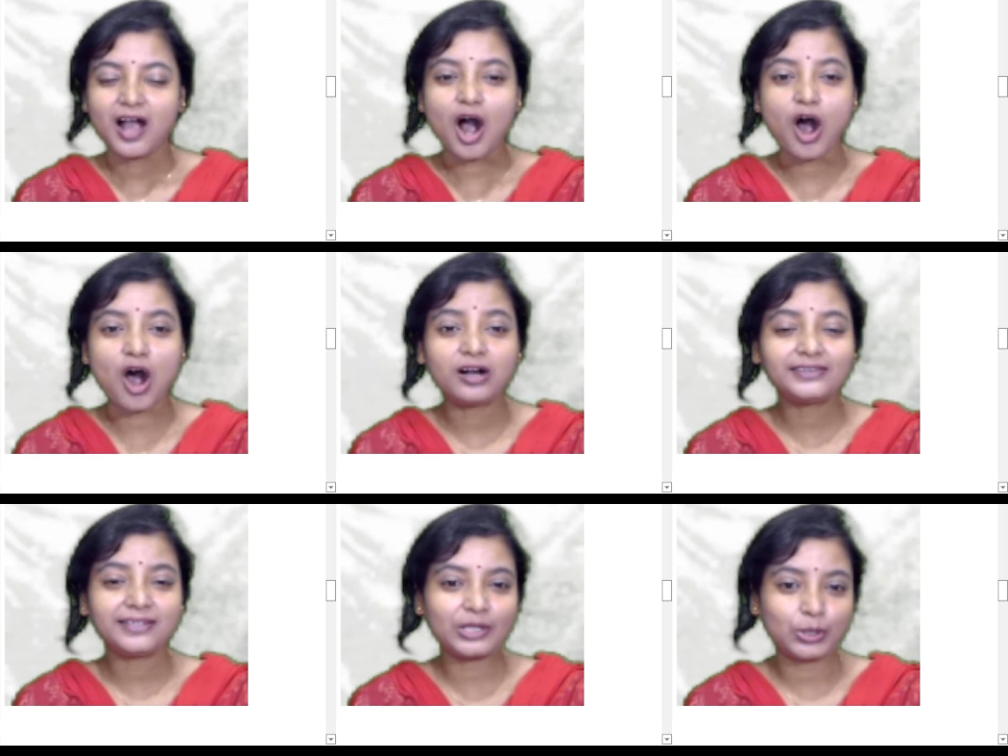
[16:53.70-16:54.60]

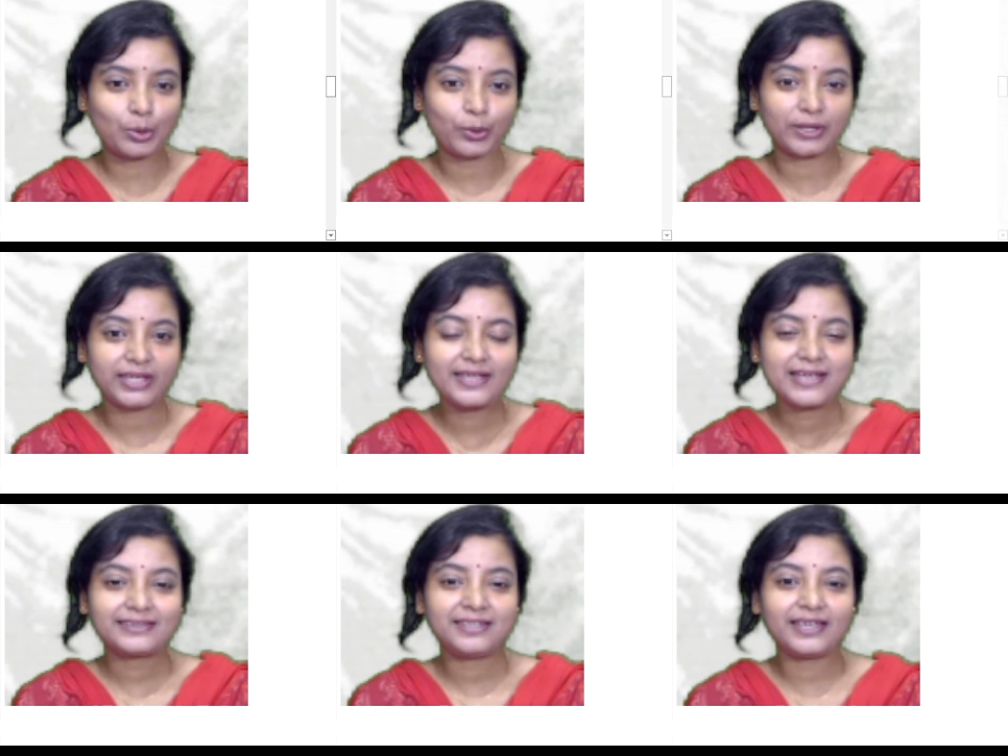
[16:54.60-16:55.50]
On their way,
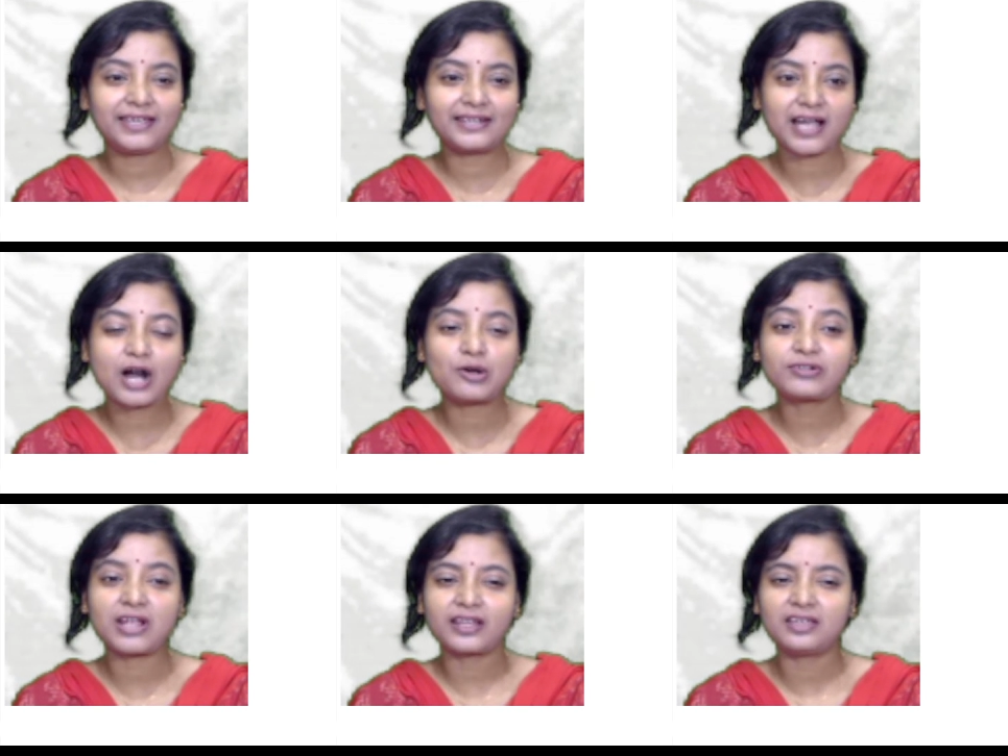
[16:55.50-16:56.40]
they
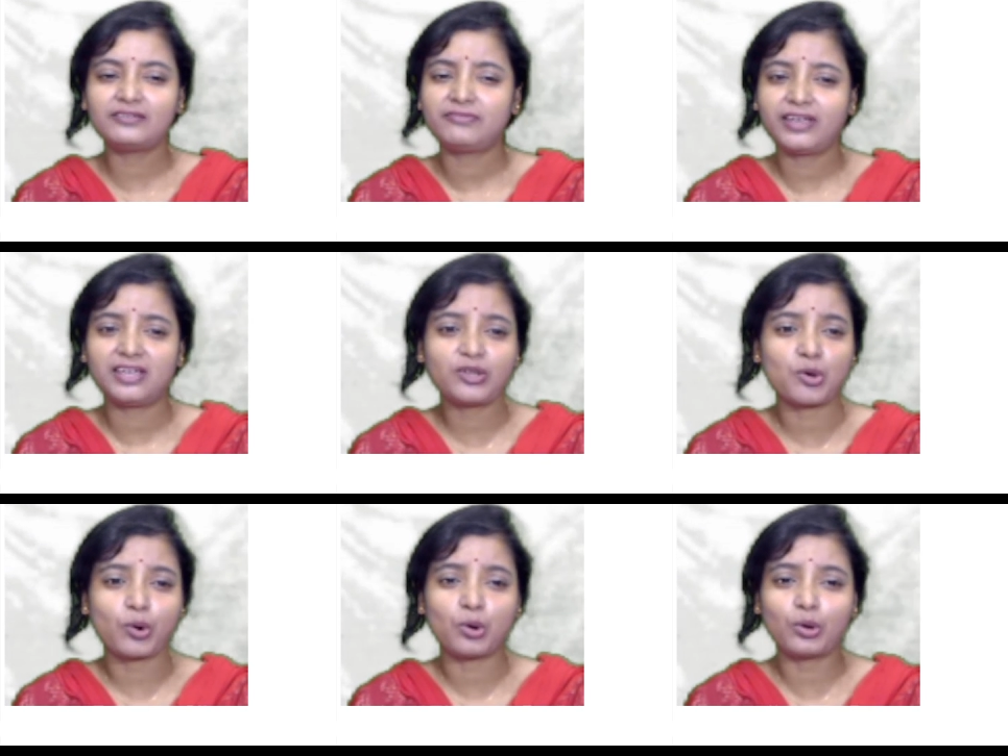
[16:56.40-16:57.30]
encounter a very
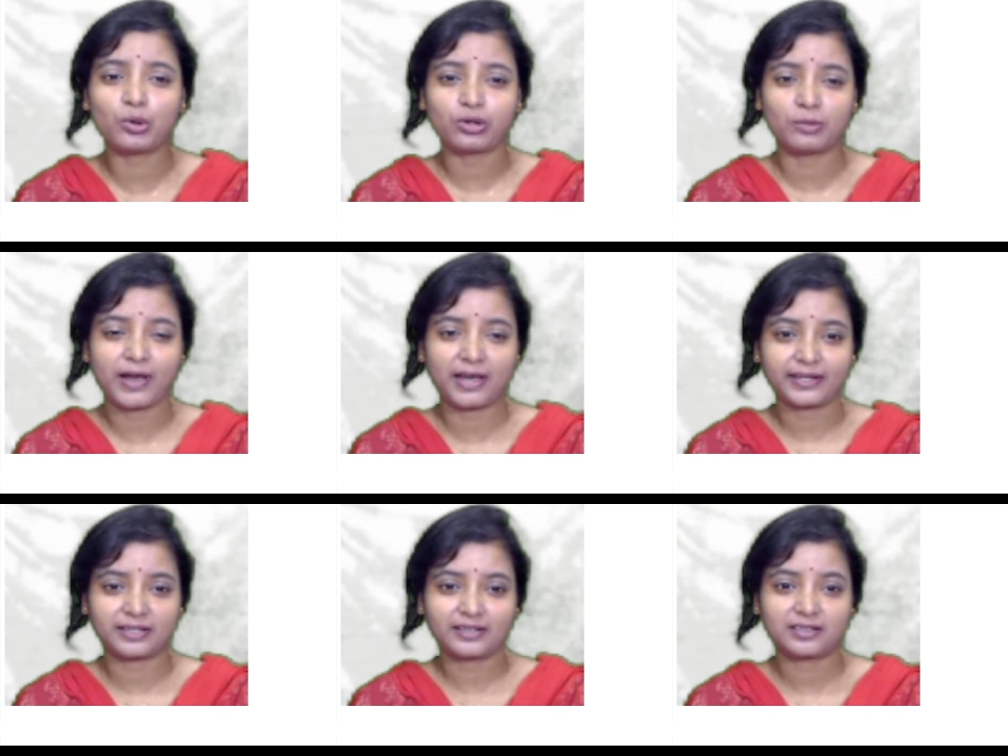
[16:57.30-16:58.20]
old
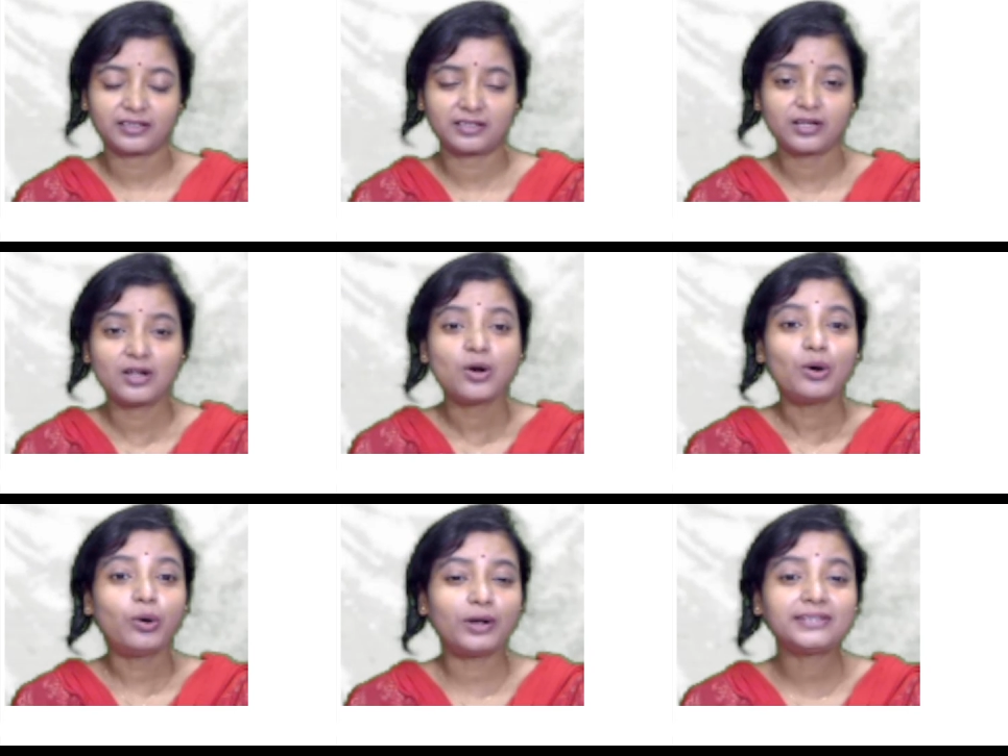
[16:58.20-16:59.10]
man.
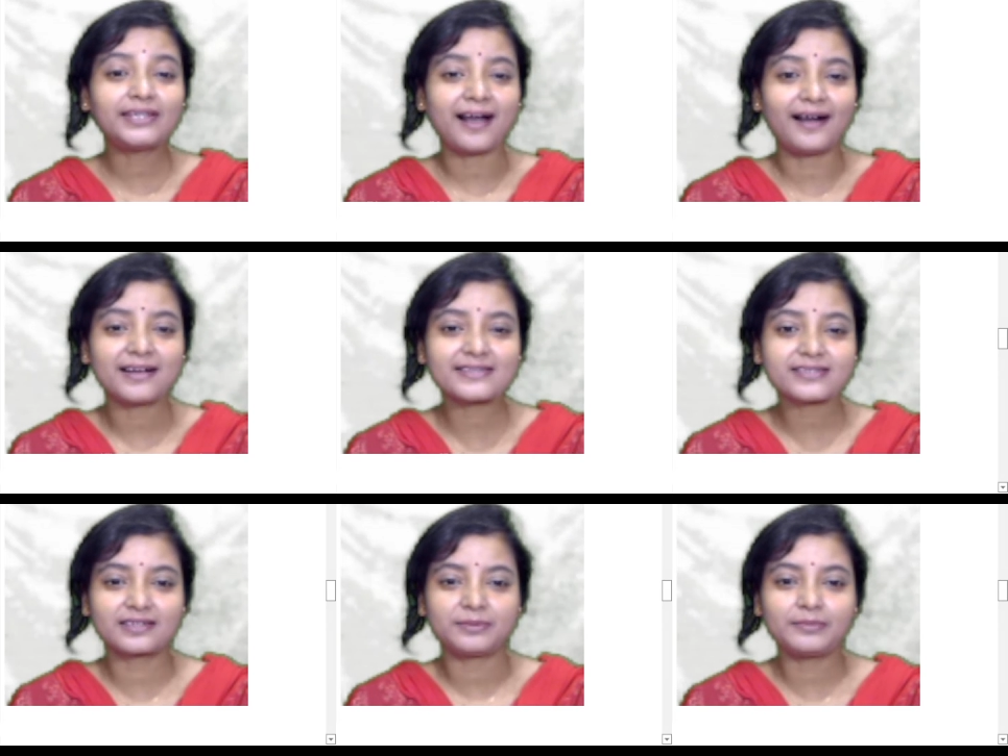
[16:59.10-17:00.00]
When they
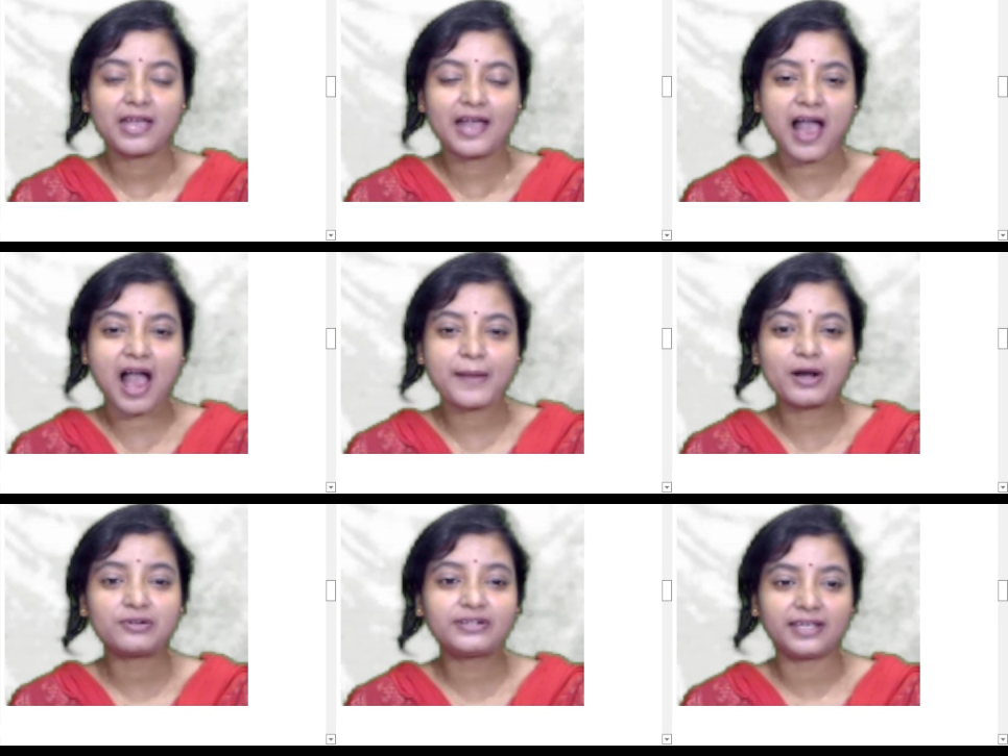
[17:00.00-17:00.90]
ask him
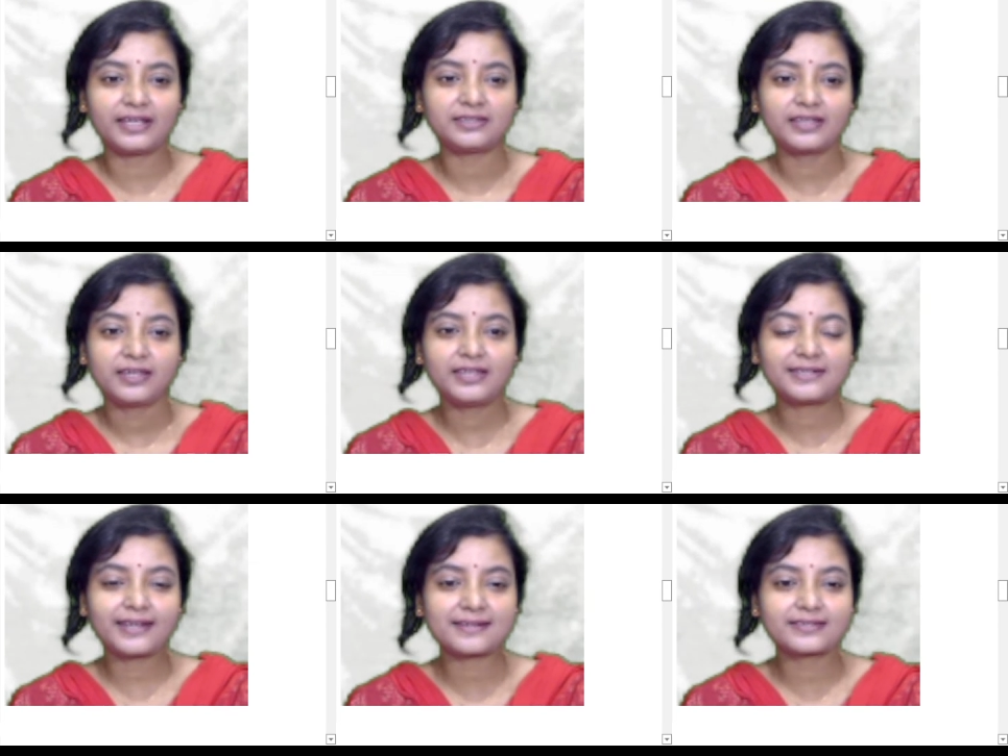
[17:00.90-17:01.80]
about death,
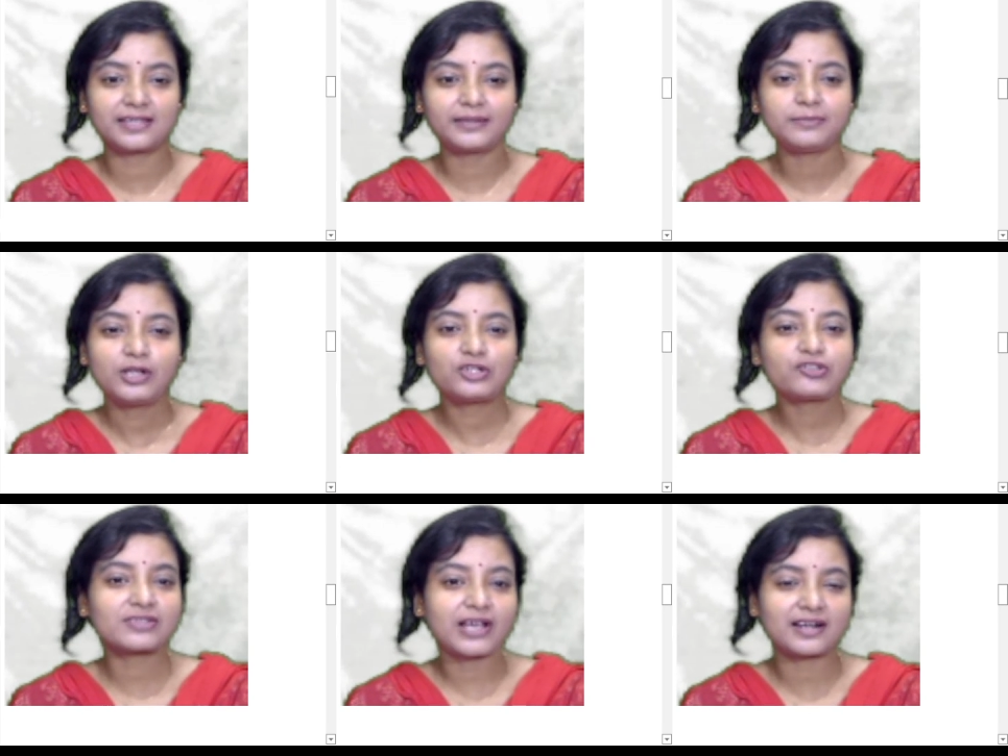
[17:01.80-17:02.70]
he tells them
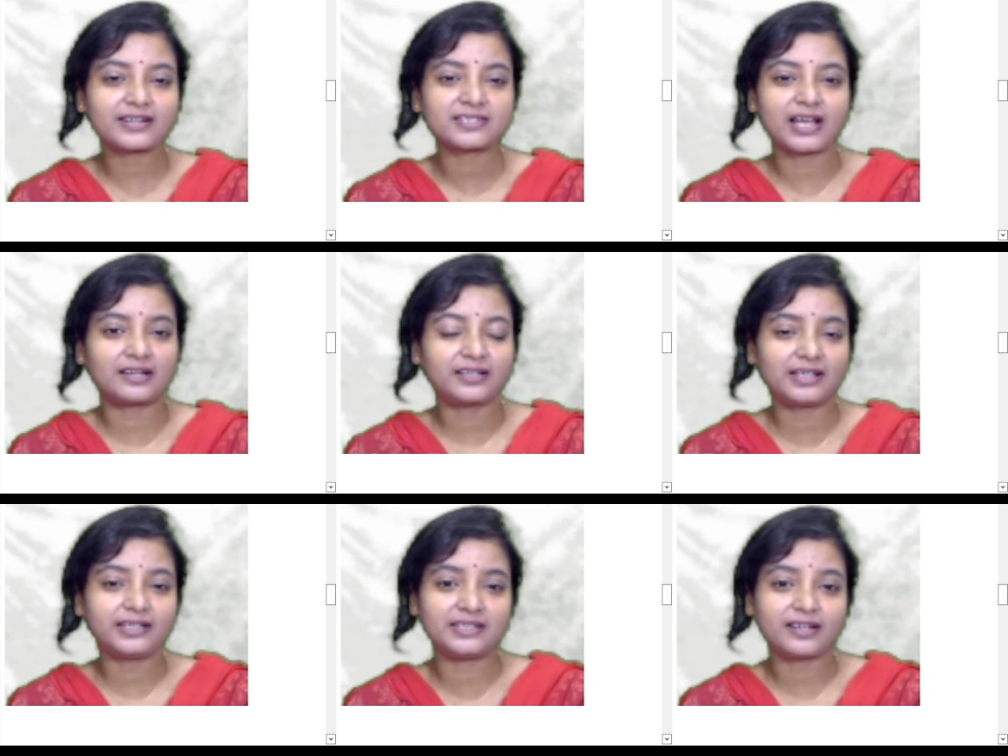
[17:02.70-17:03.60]
to search under
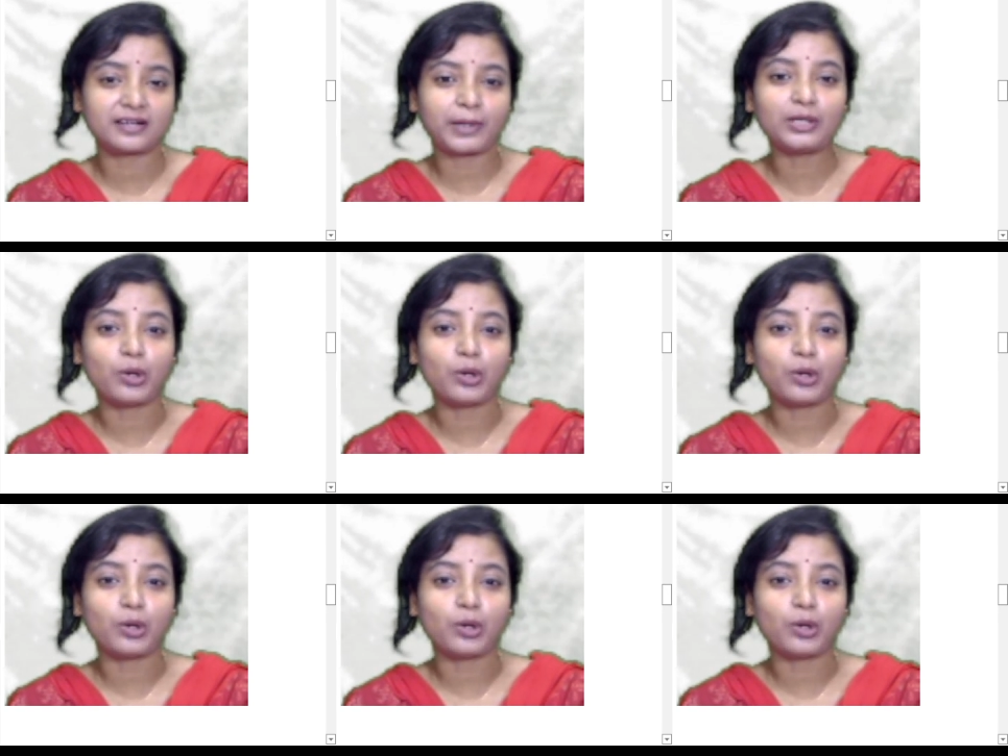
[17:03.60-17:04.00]
a nearby